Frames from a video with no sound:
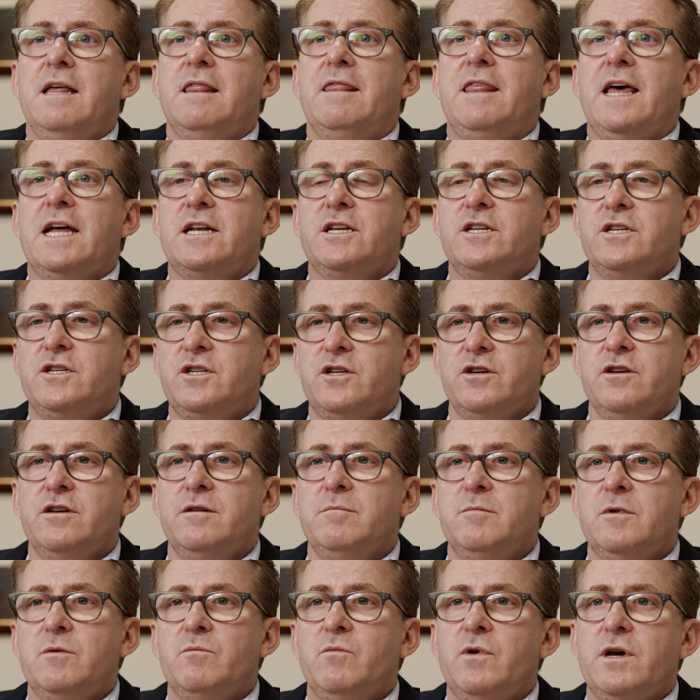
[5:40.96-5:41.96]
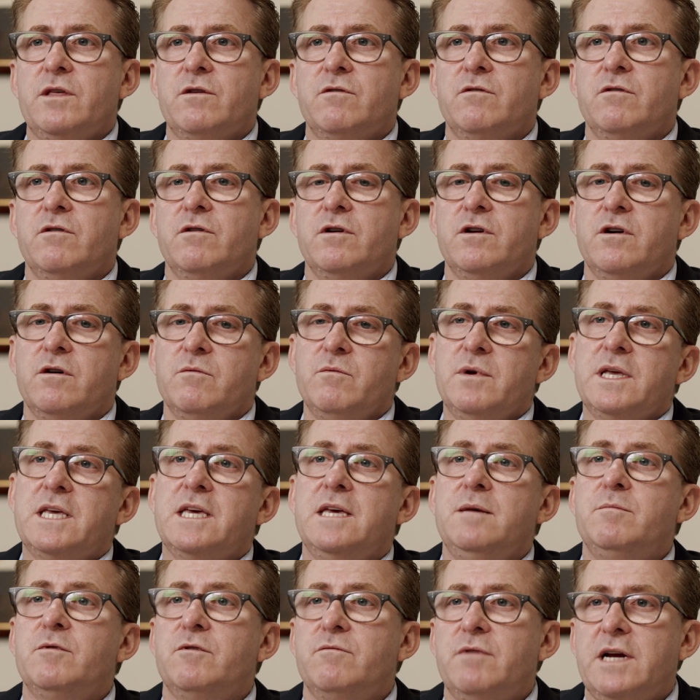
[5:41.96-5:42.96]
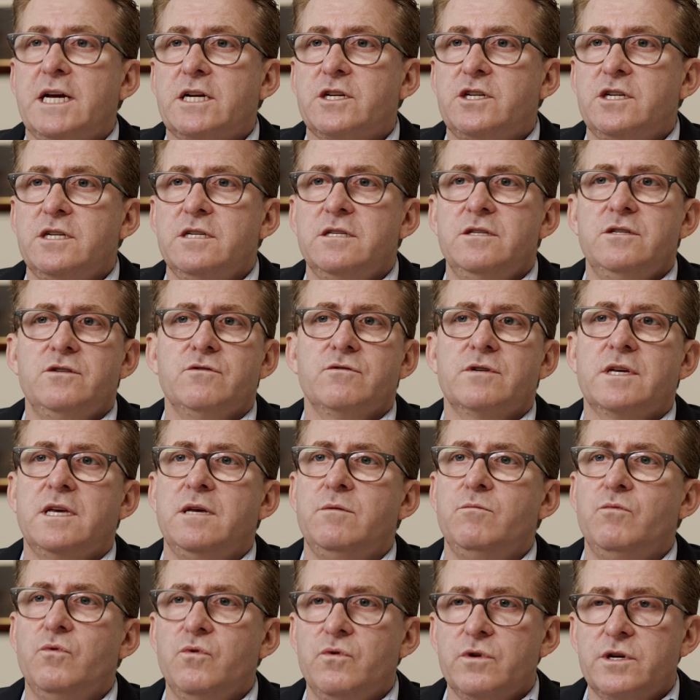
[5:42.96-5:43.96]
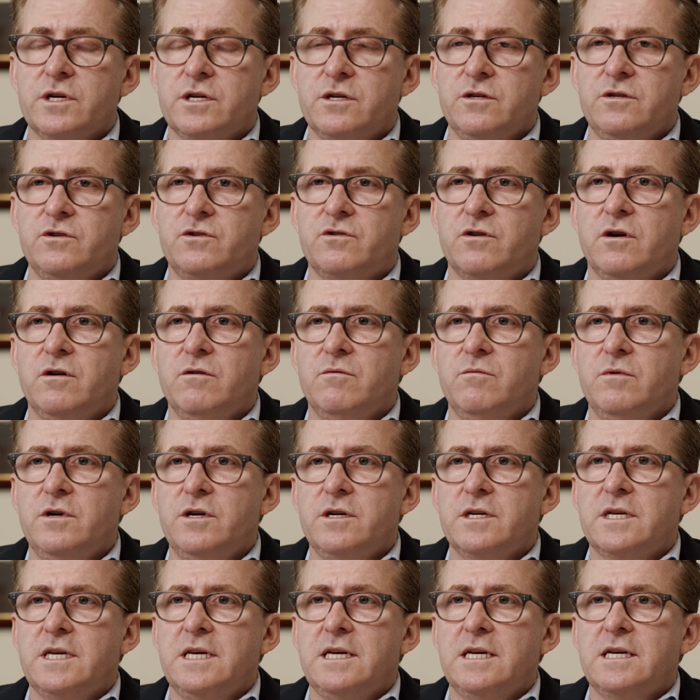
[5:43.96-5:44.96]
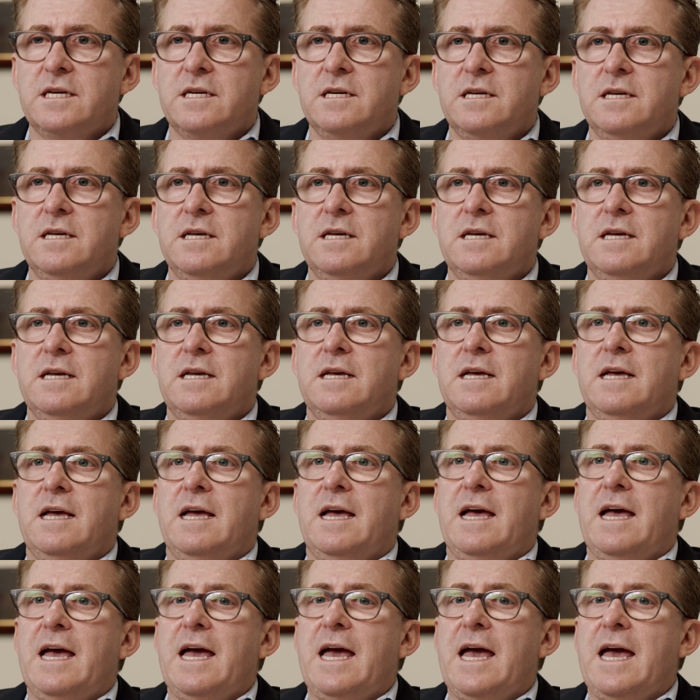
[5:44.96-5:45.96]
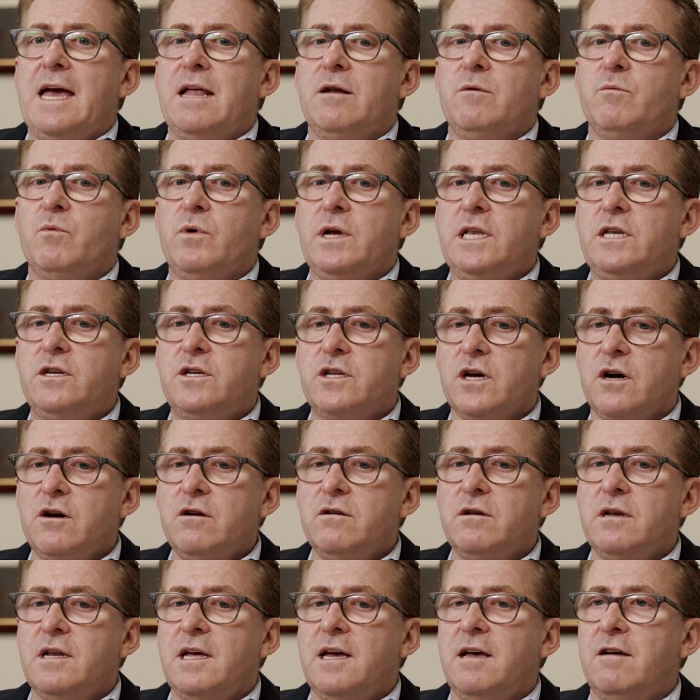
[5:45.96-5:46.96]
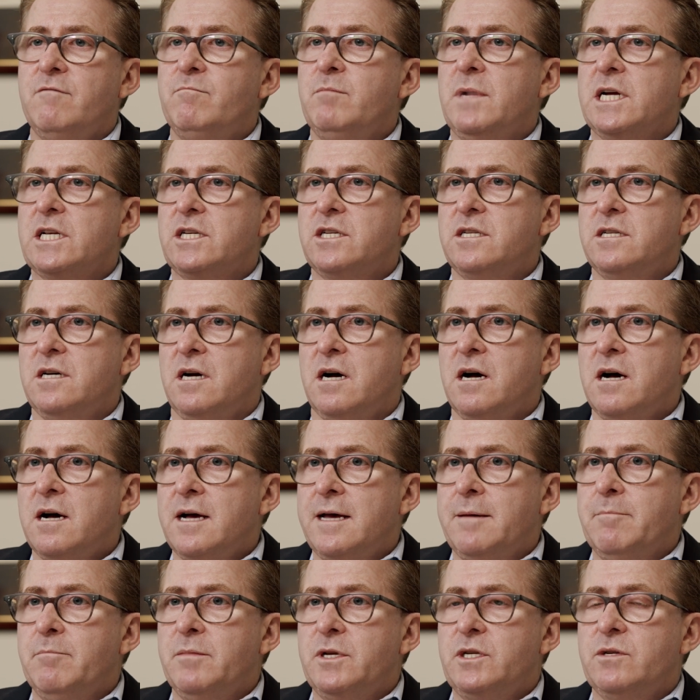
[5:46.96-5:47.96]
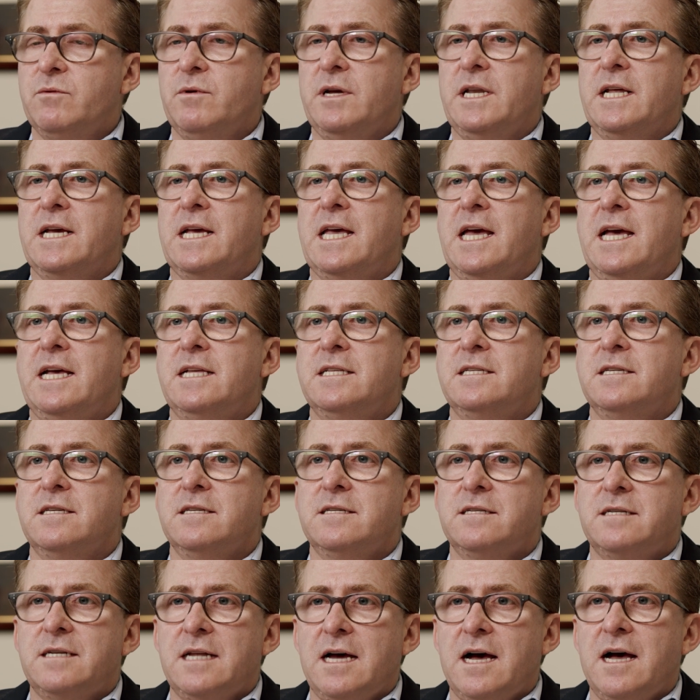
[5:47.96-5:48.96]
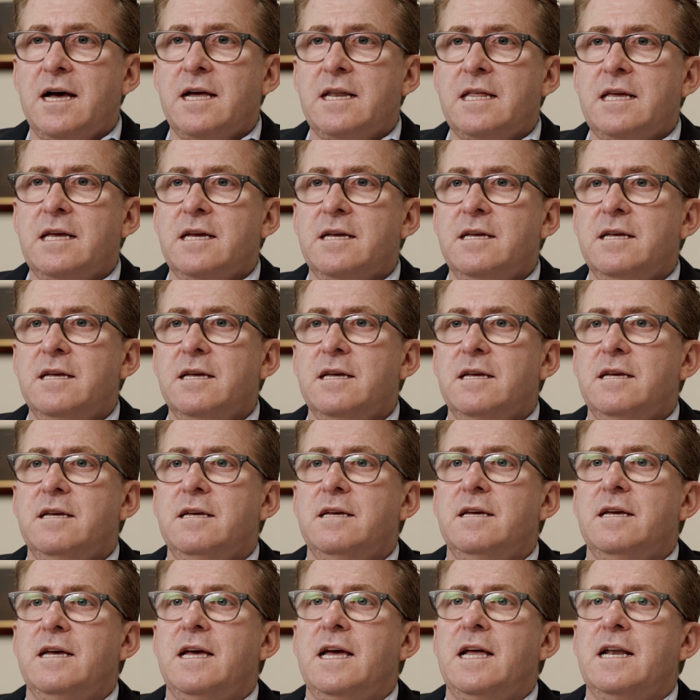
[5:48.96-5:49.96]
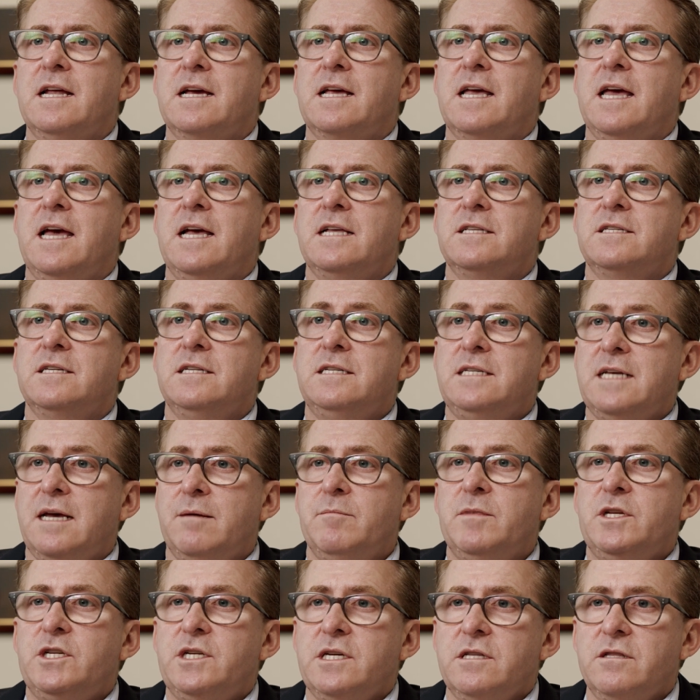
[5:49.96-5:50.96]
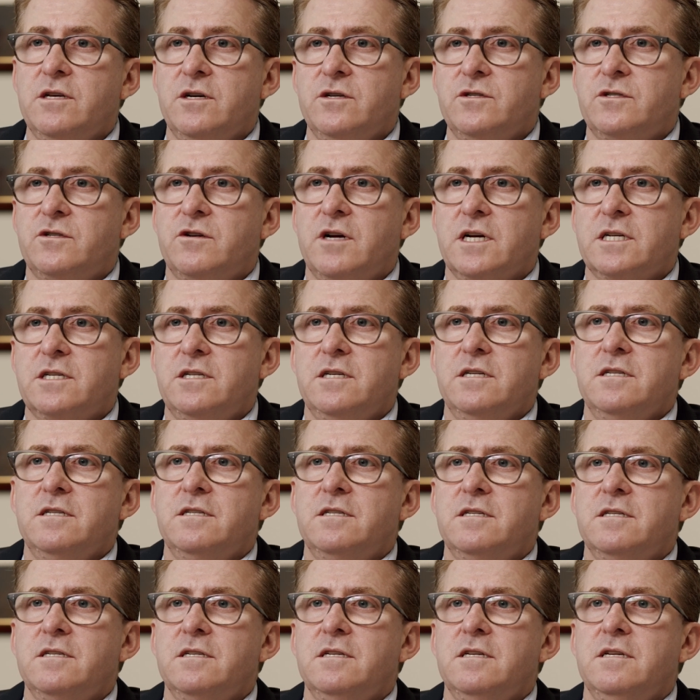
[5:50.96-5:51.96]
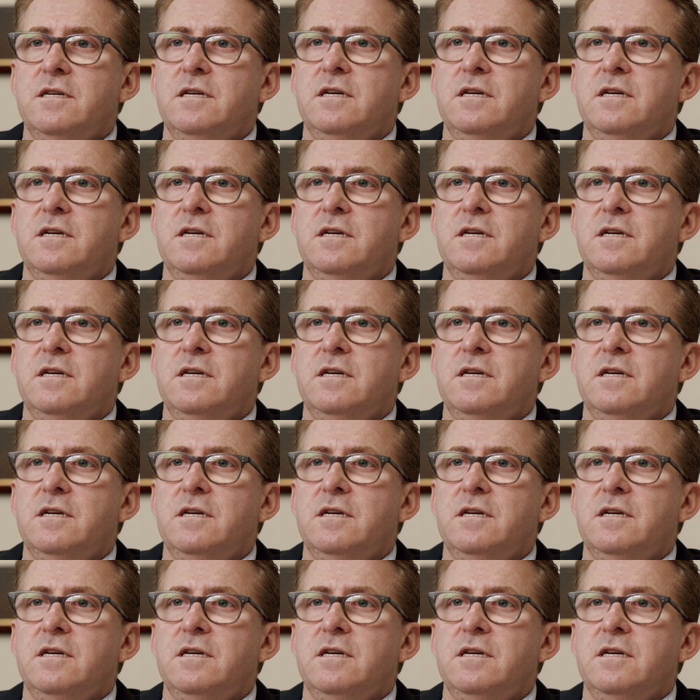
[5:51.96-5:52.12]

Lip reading: that determine whether or not we keep erections or keep water control working. And we don't have much time between a cancer starting and a cancer damaging those structures.